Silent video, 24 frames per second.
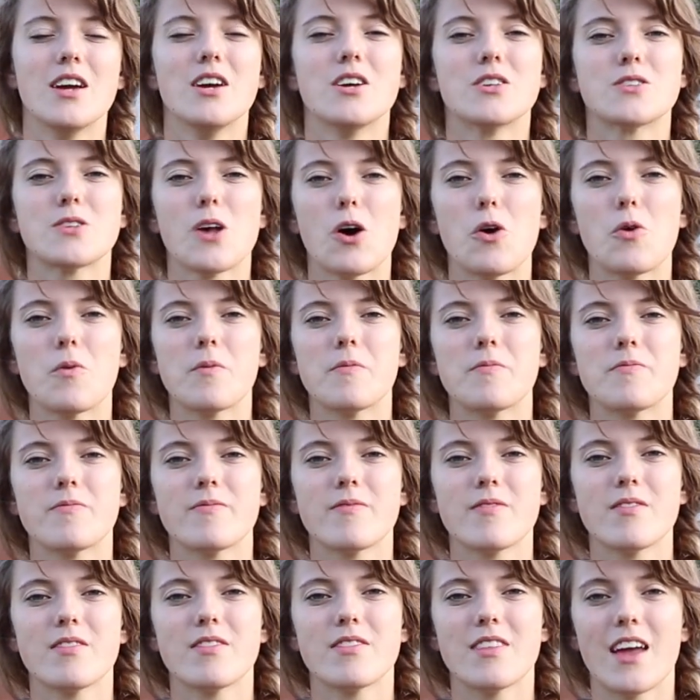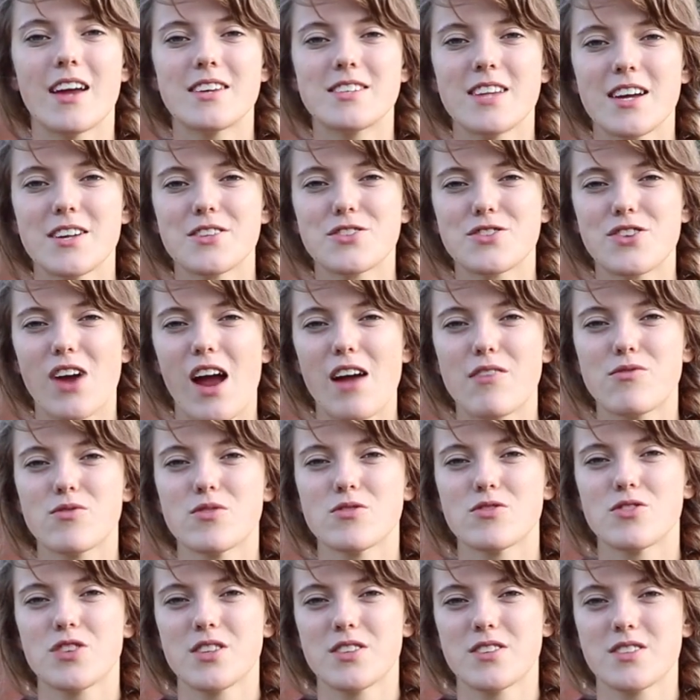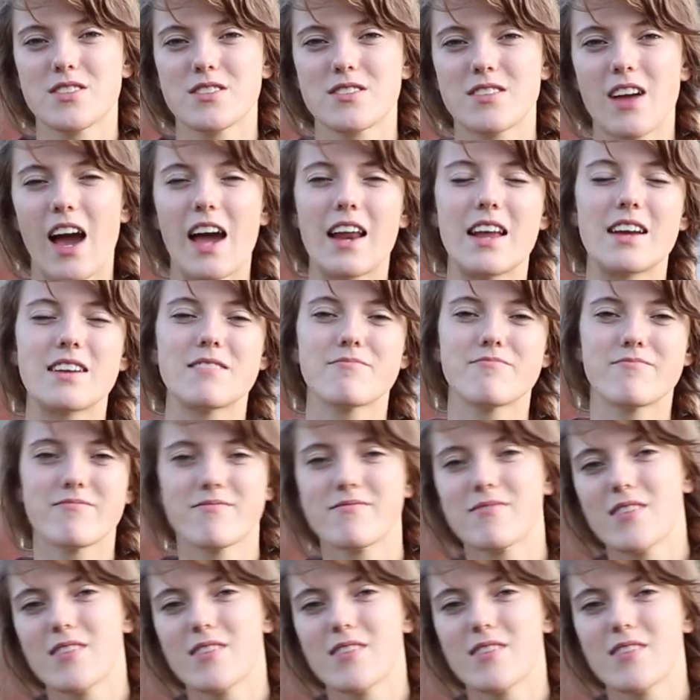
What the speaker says: So that test drive will just kind of